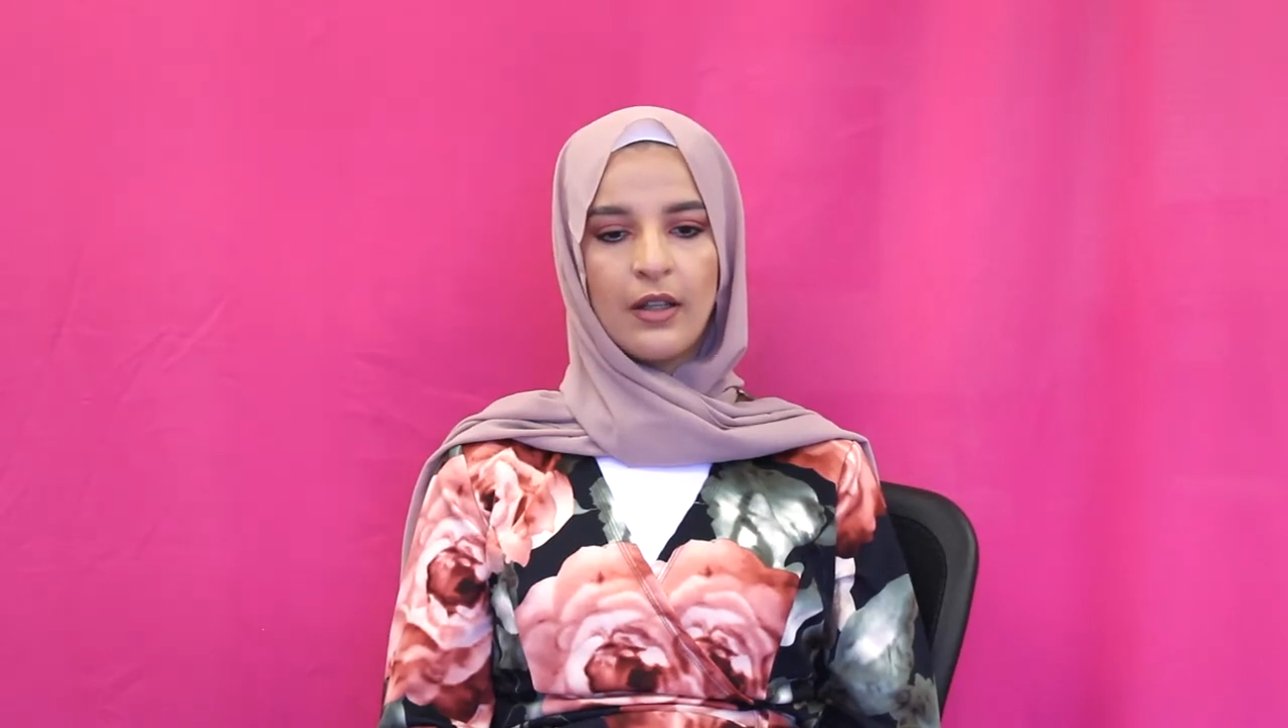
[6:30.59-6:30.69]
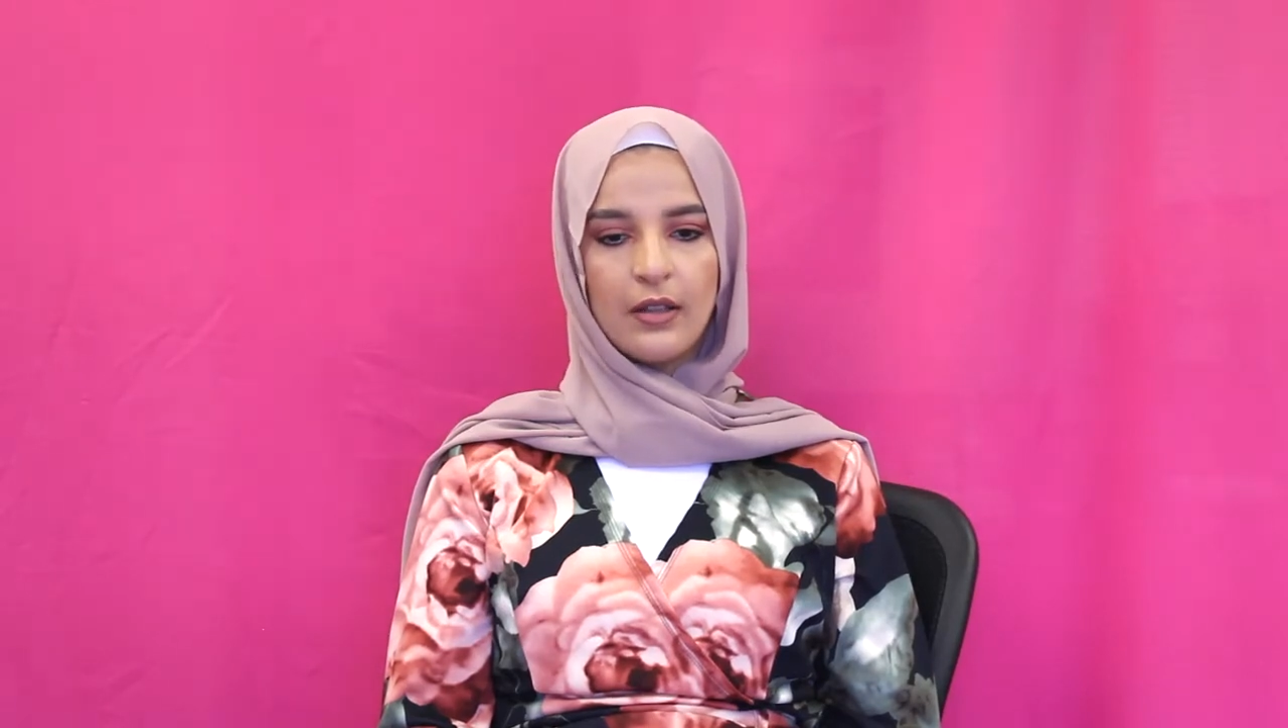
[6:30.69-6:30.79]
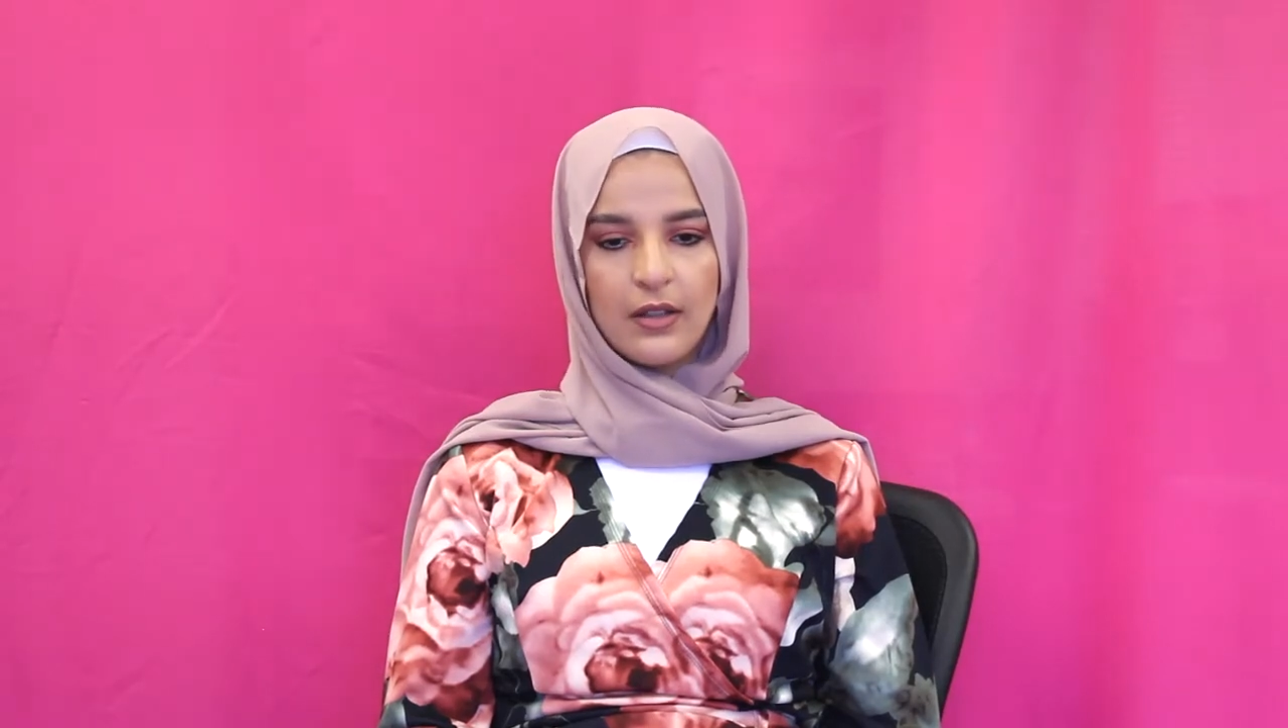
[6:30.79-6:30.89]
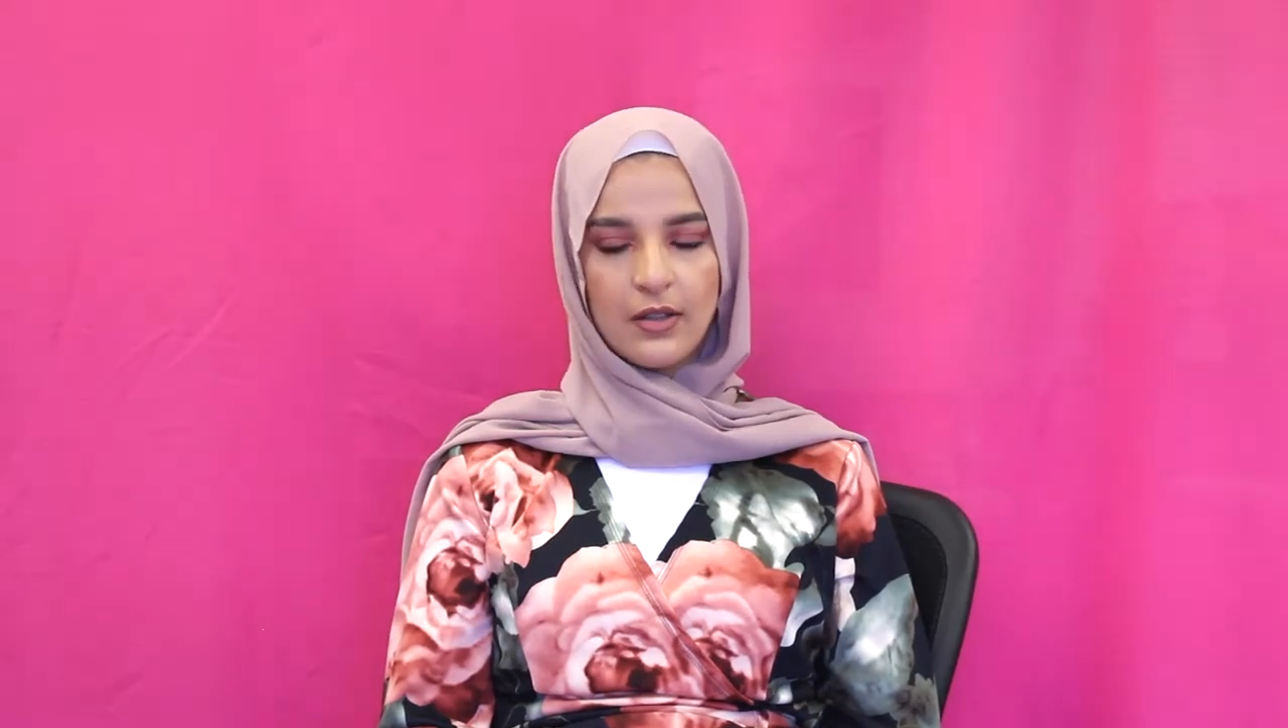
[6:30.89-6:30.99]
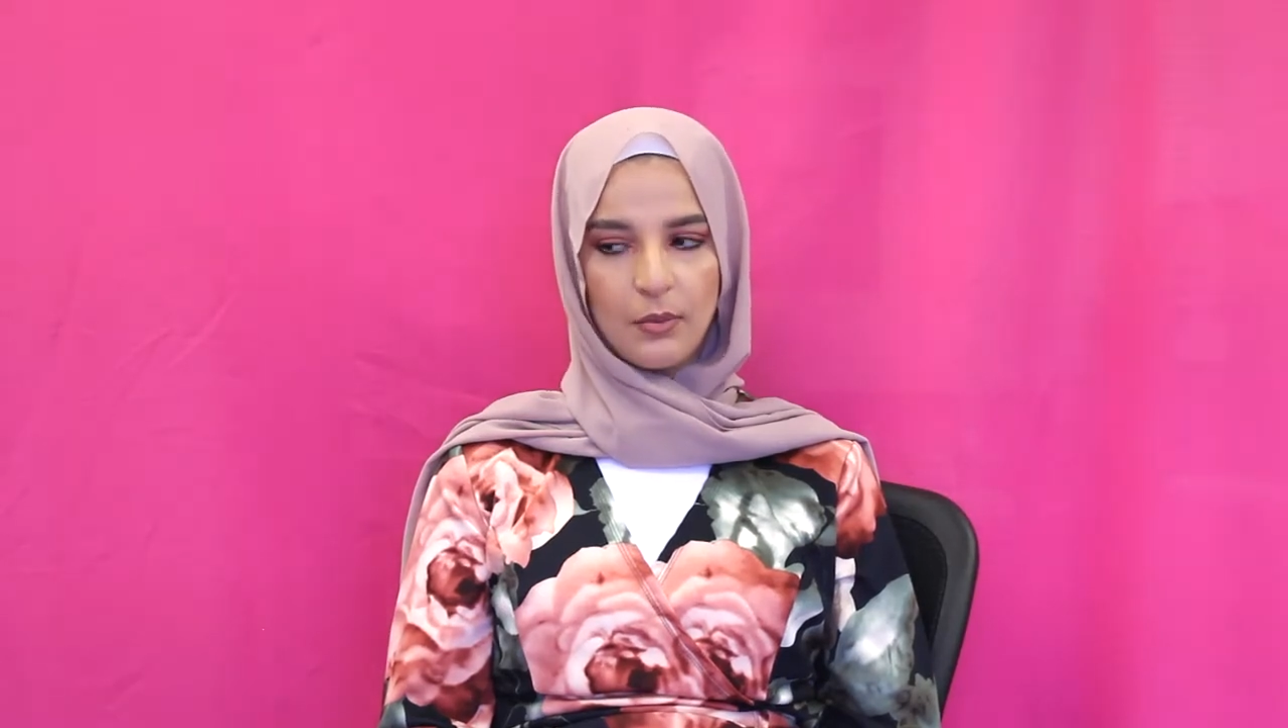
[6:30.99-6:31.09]

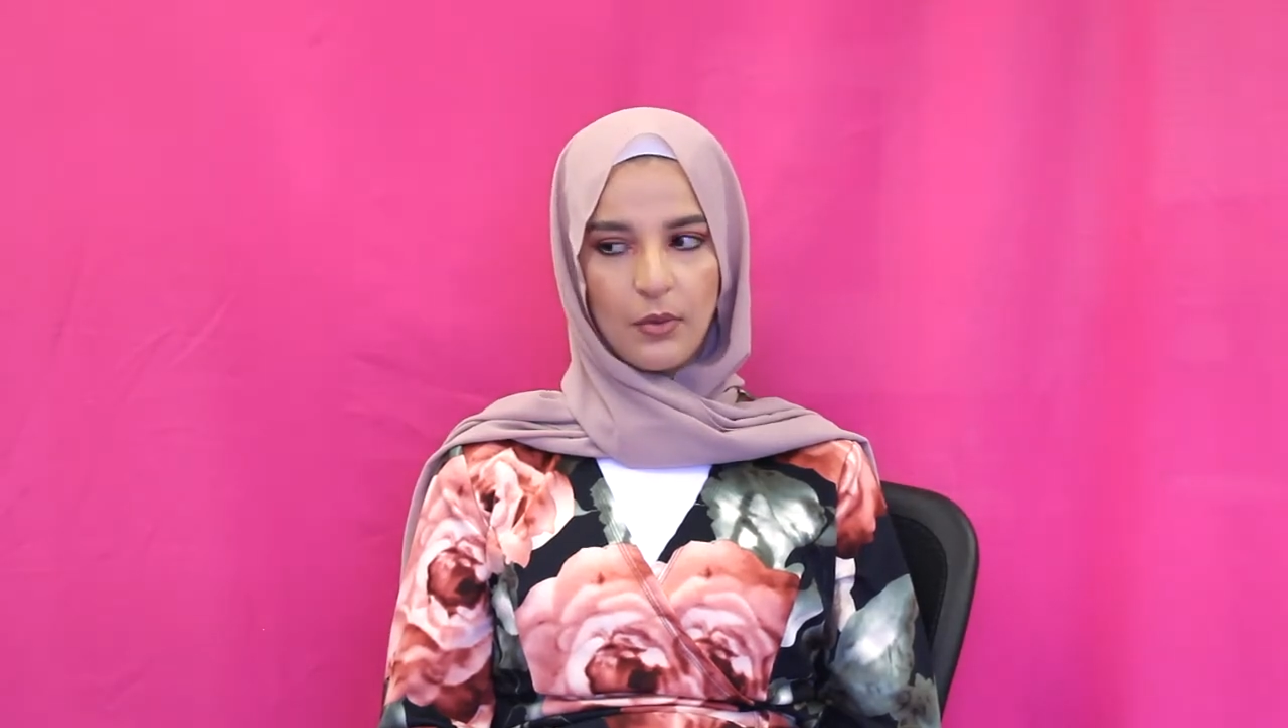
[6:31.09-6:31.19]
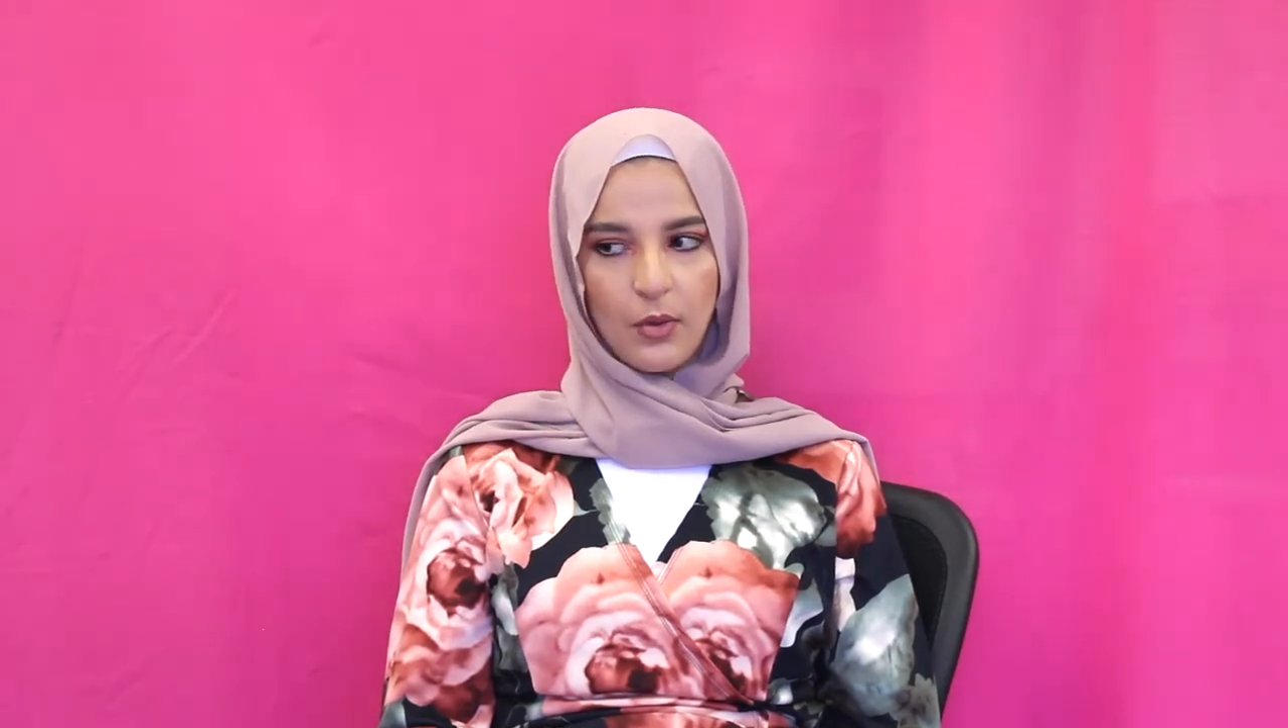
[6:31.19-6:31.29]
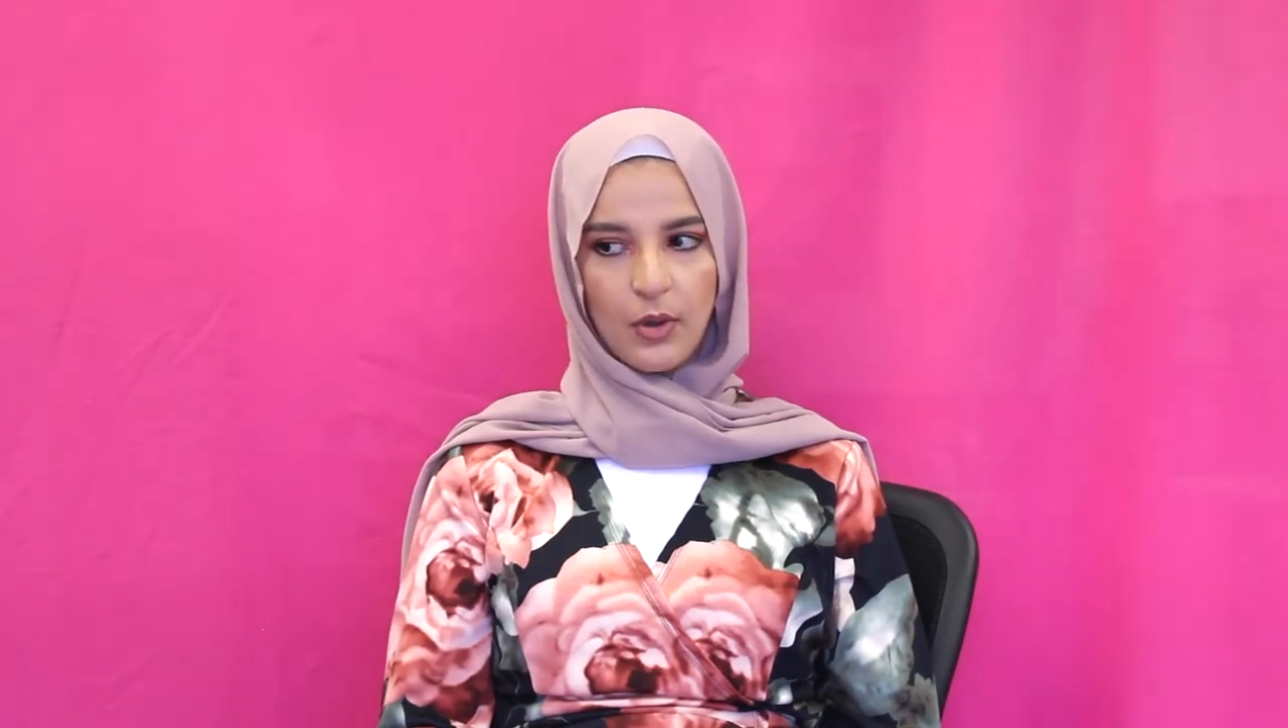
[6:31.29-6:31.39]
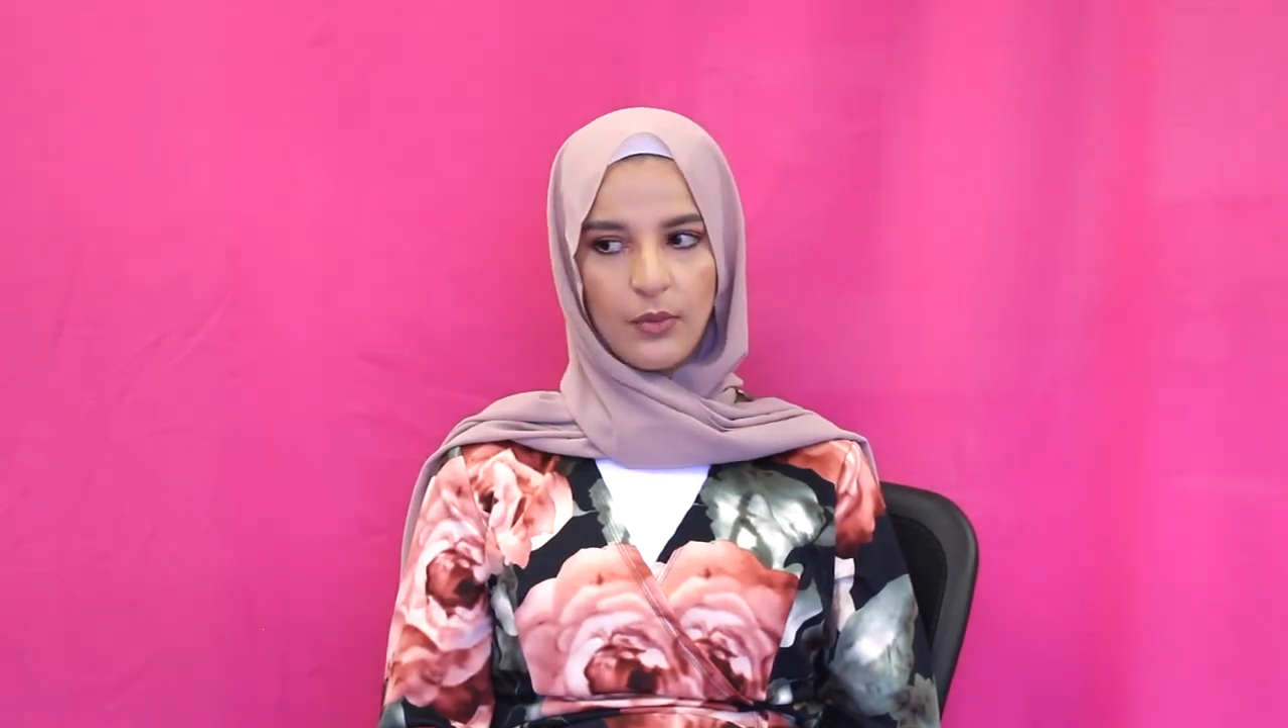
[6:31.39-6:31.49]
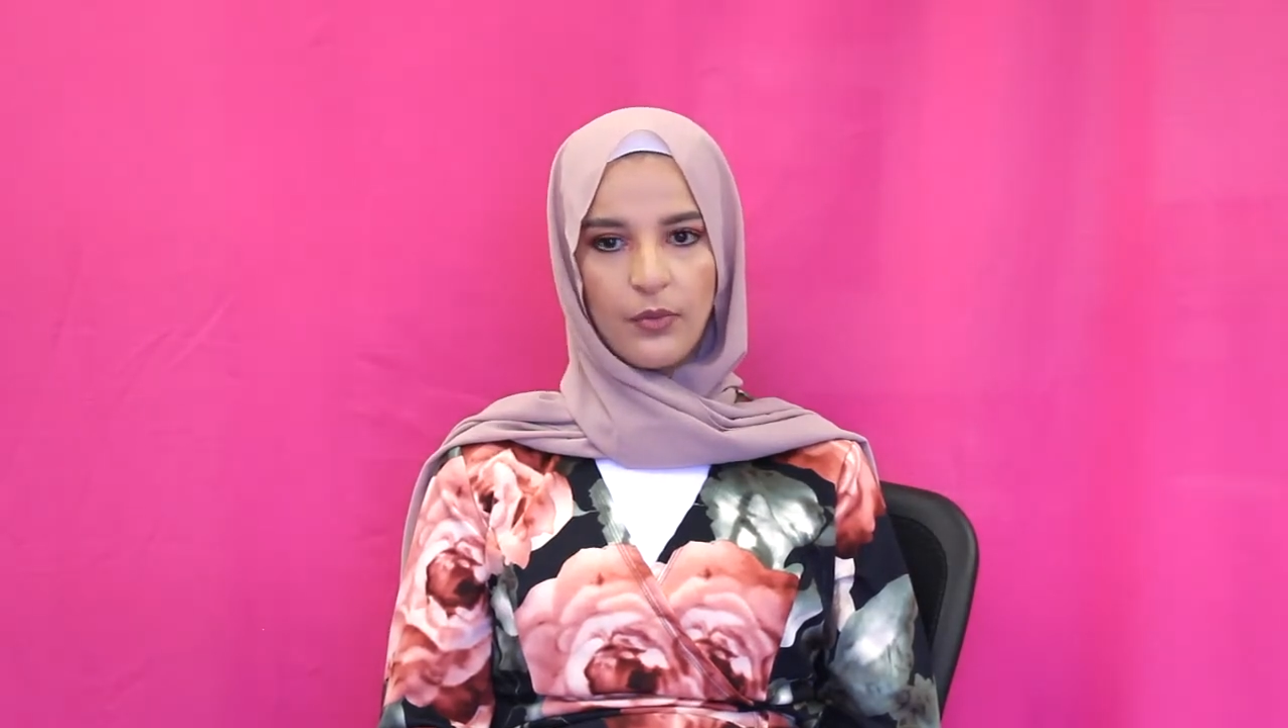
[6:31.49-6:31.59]
need support